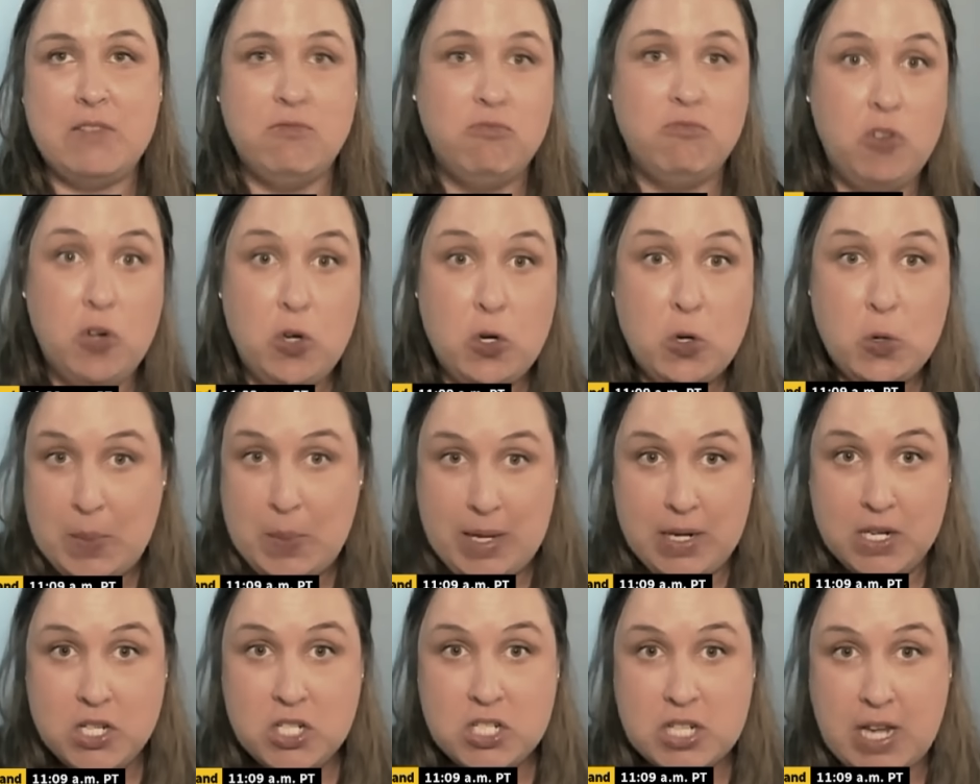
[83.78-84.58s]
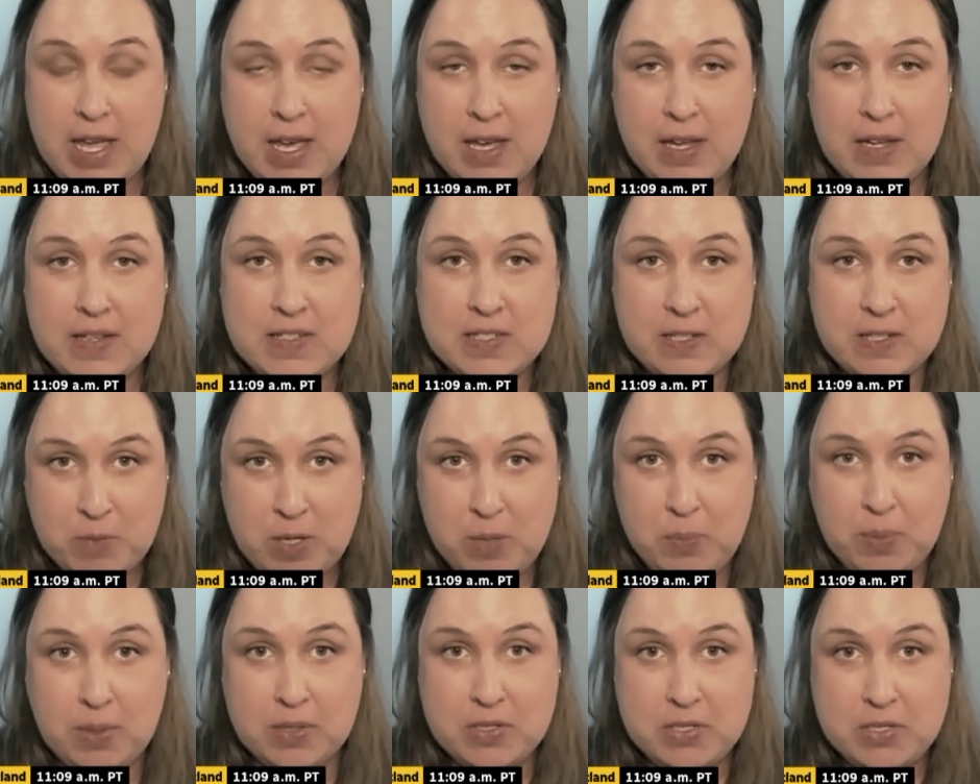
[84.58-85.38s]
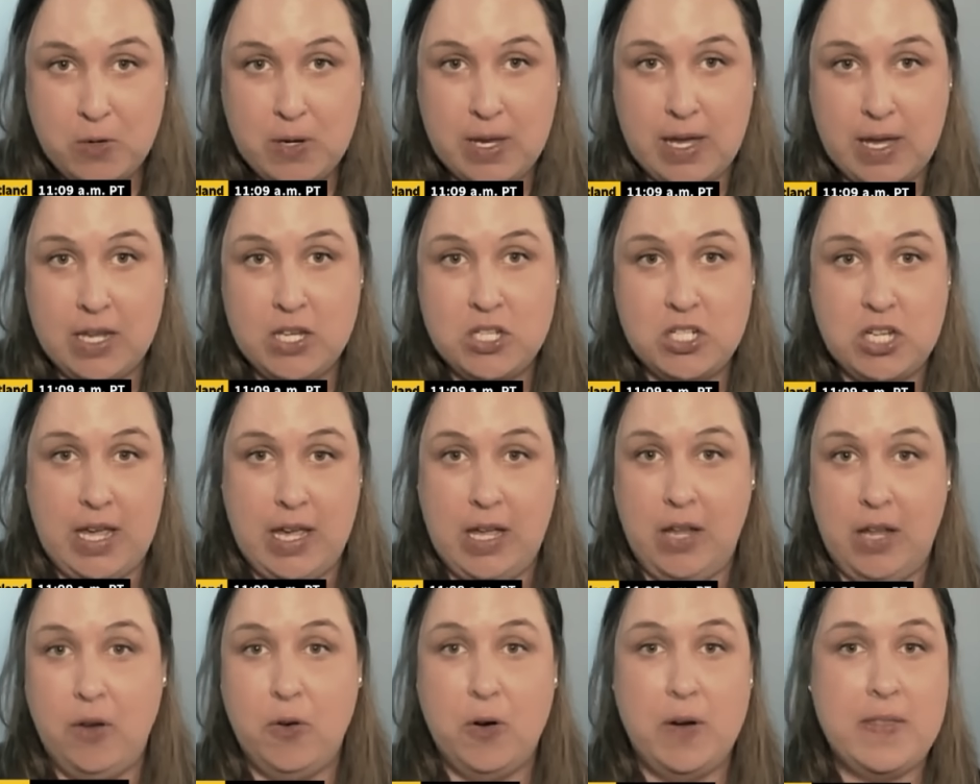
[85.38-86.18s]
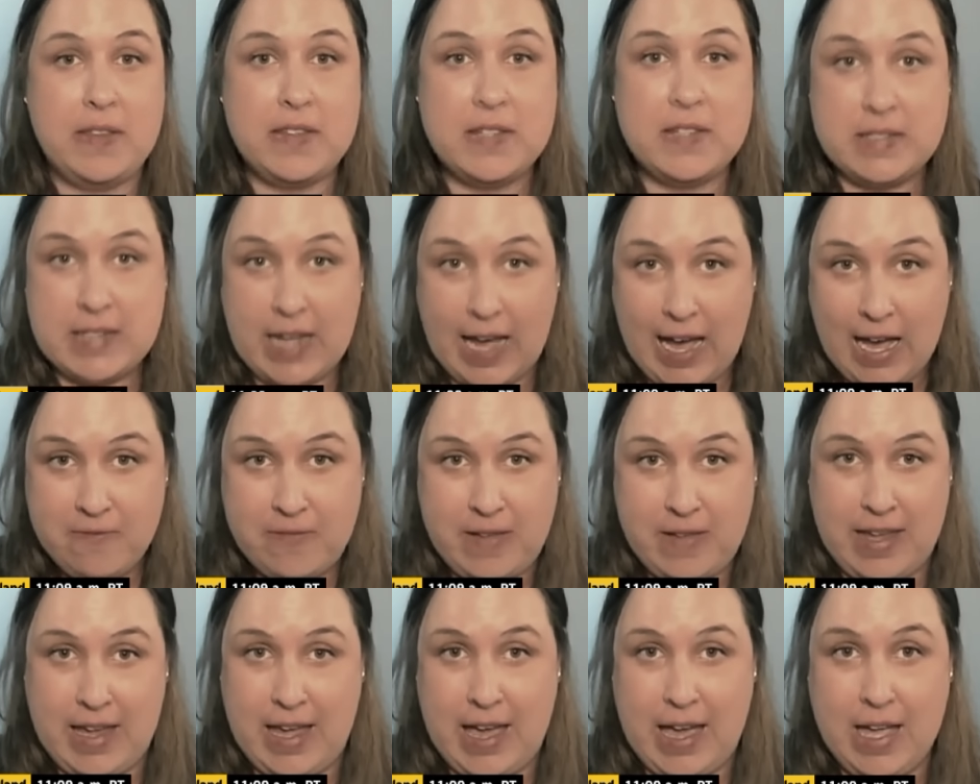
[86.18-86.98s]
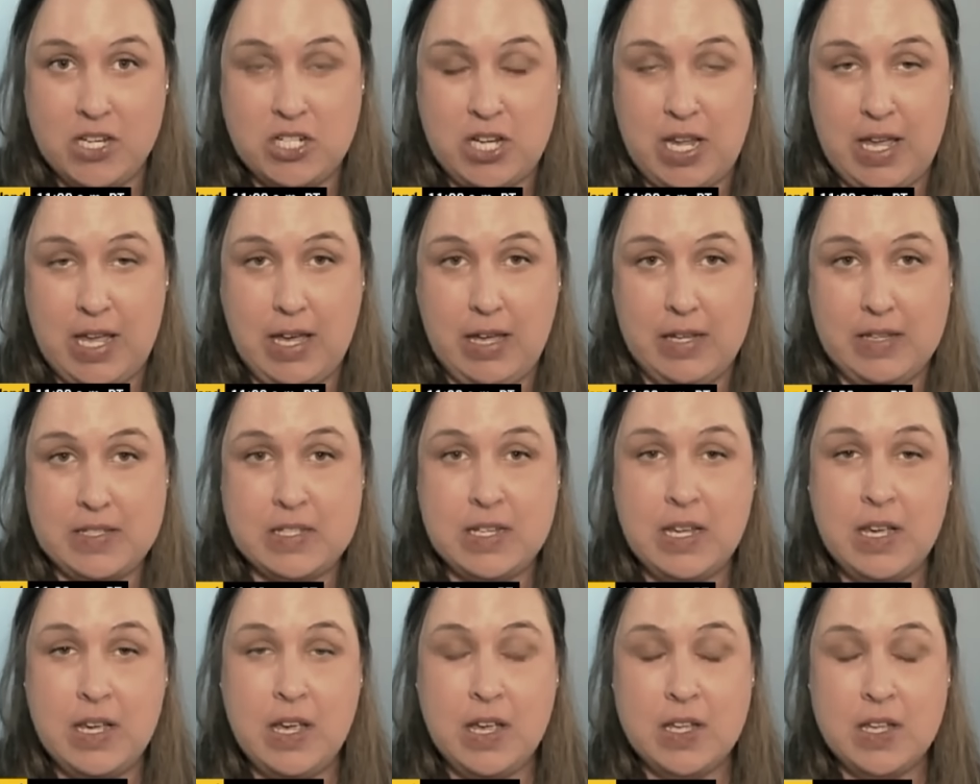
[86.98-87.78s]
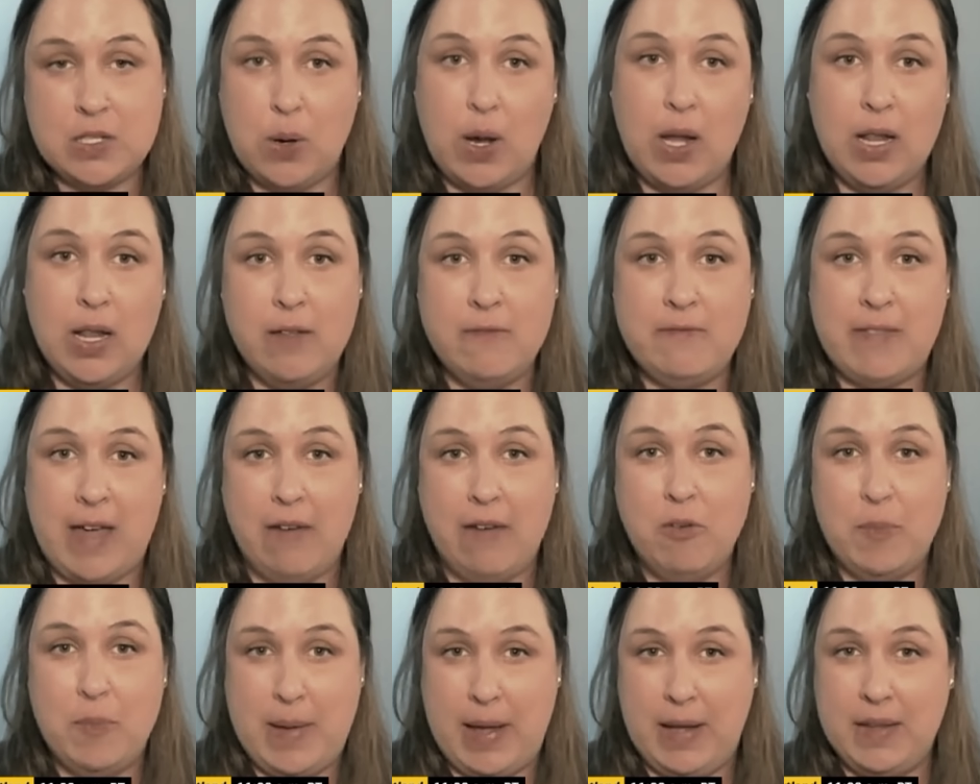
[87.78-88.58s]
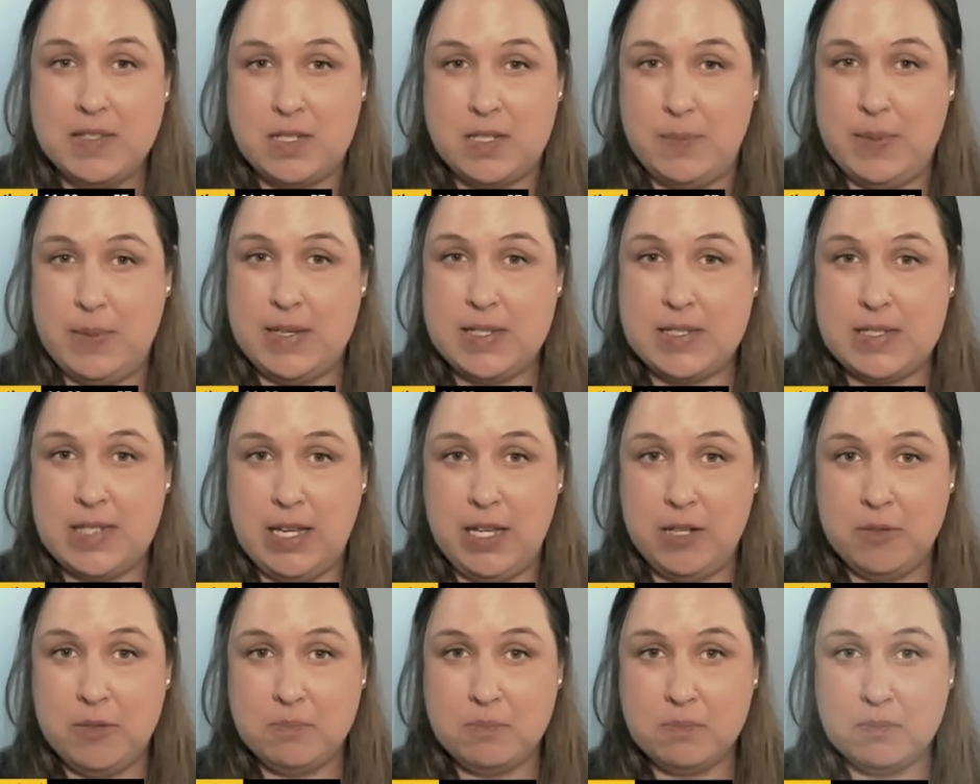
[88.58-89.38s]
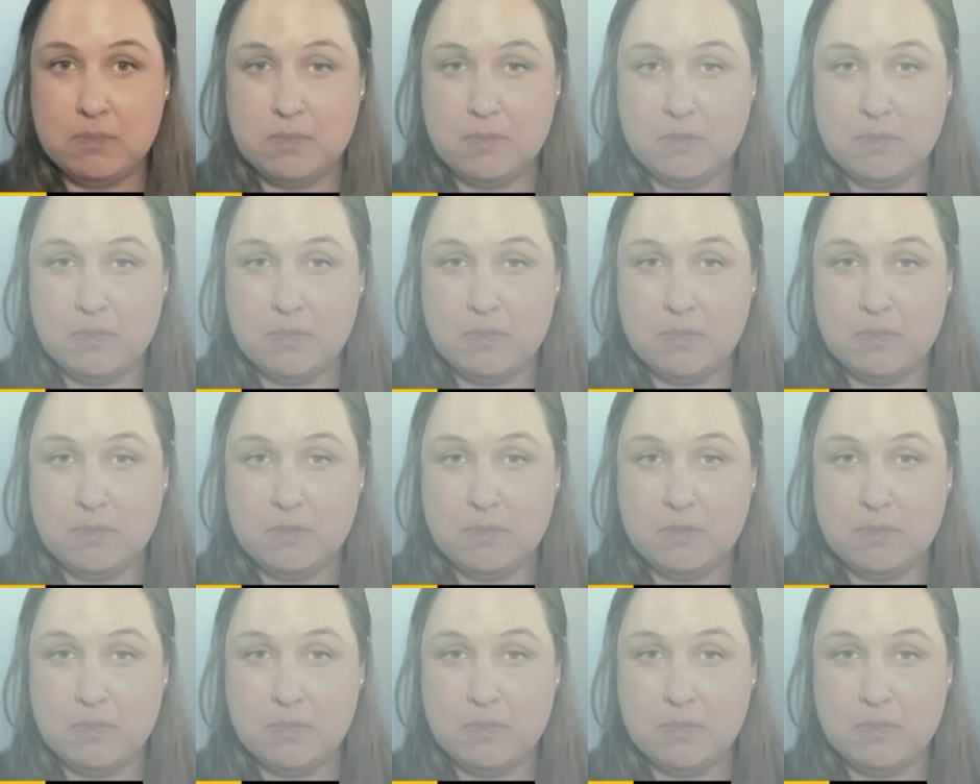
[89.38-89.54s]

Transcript: room in jails if people do get jailed, or the staffing at jails. So all of that remains to be seen.